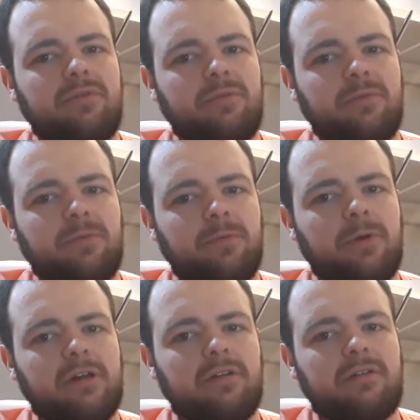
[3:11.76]

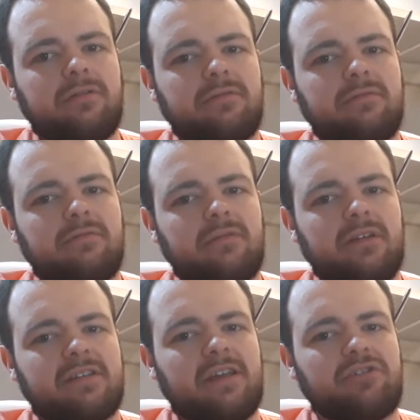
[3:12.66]
will
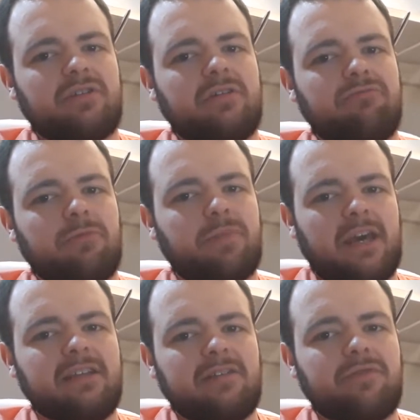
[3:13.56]
essentially
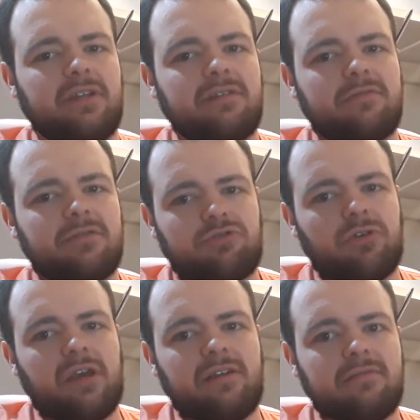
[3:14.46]
repetitively
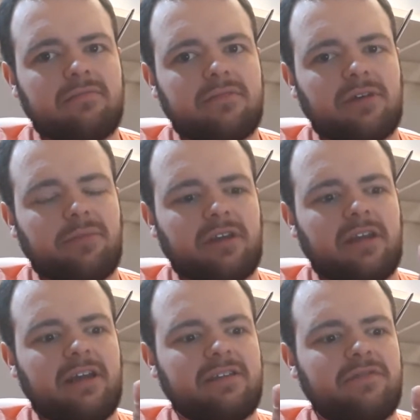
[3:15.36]
strain some of the
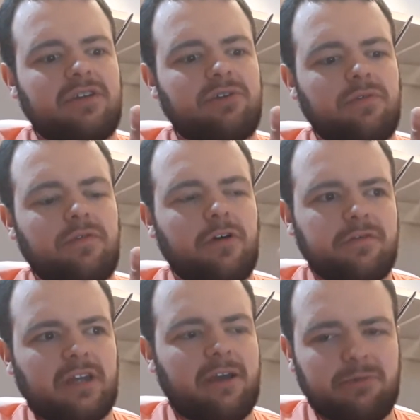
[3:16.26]
connective tissue
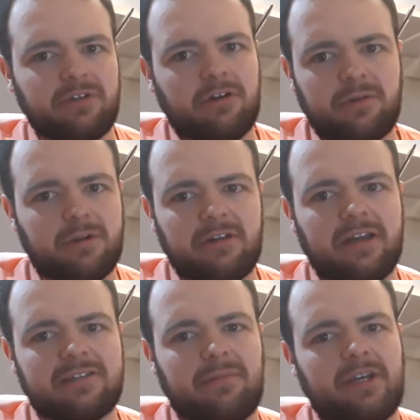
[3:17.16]
involved. Again, we talked about it
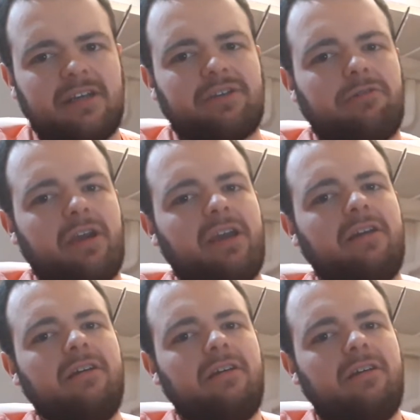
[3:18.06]
last time in SRA,
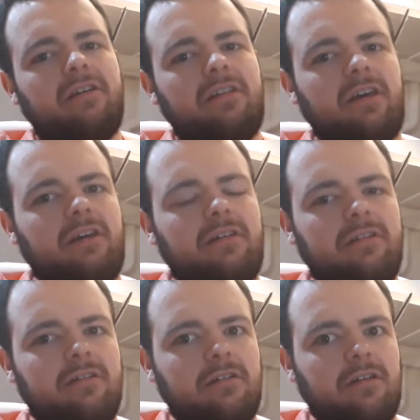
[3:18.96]
that
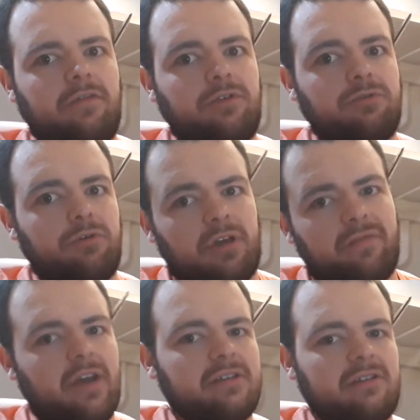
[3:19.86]
if you don't
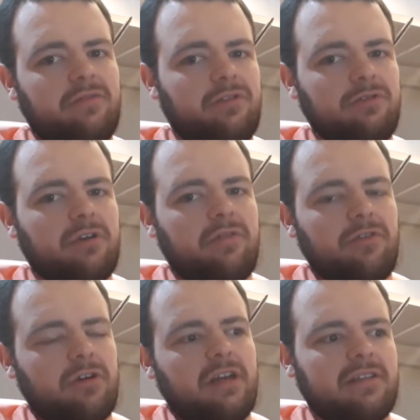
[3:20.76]
give
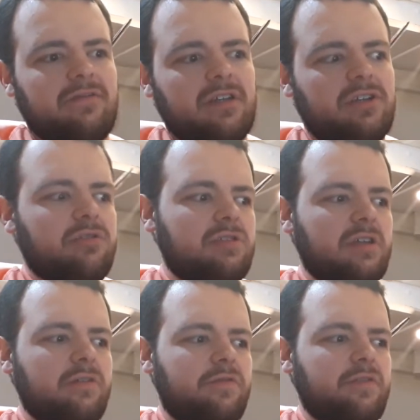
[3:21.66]
your connective tissue
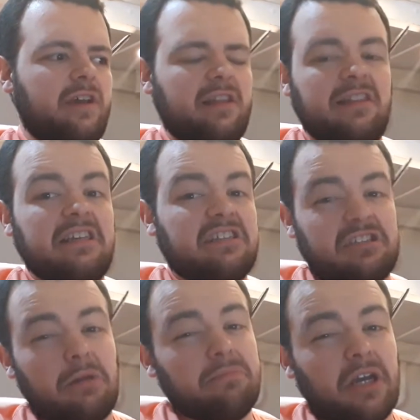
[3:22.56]
stuff at least
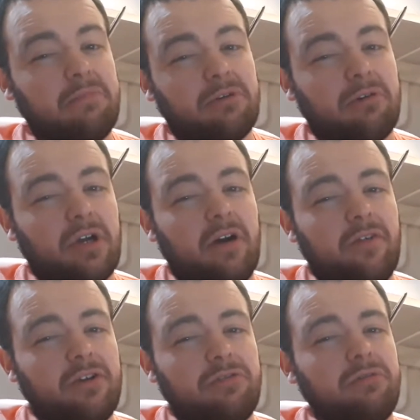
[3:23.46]
some time to
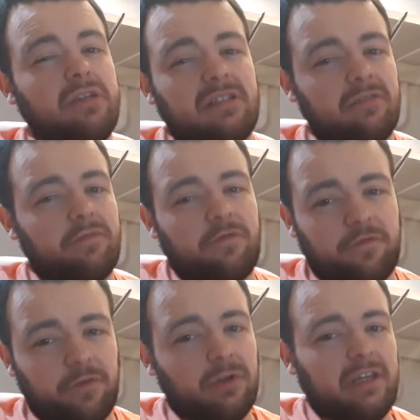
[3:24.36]
recover, you don't need to
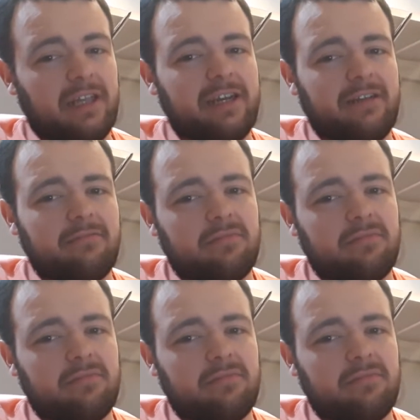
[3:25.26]
fully let it